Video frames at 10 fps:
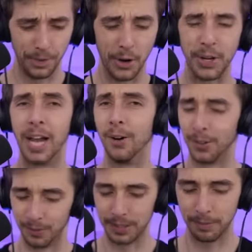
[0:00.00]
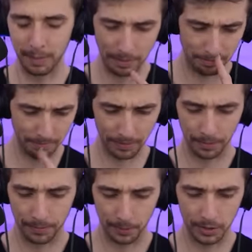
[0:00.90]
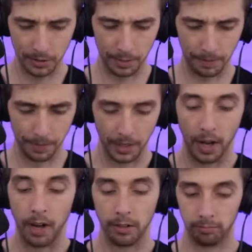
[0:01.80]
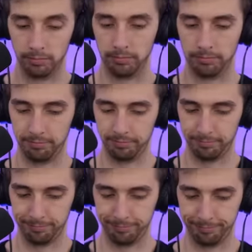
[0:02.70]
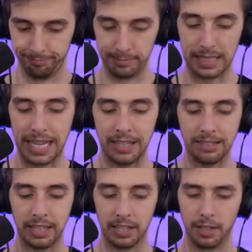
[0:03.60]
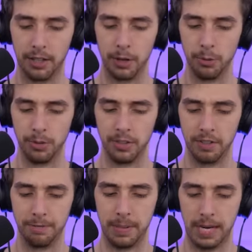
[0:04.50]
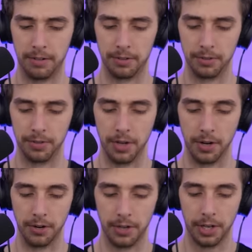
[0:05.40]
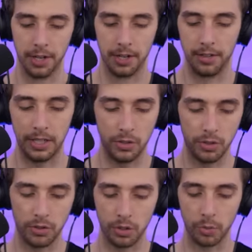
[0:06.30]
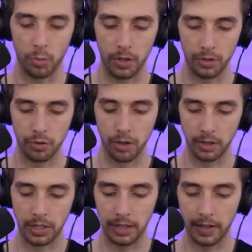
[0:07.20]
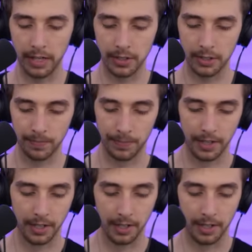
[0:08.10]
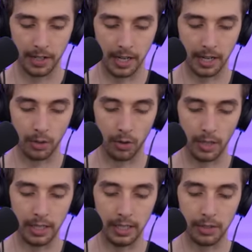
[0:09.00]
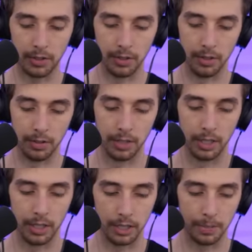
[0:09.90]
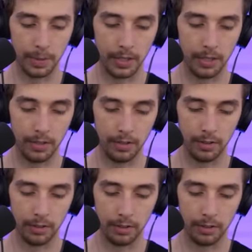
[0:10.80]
Okay, hold on. What, what mm, what's this one? Mm, but that's like loads of battles, though. This is just one strong T-Rex? And all I need to do is put in,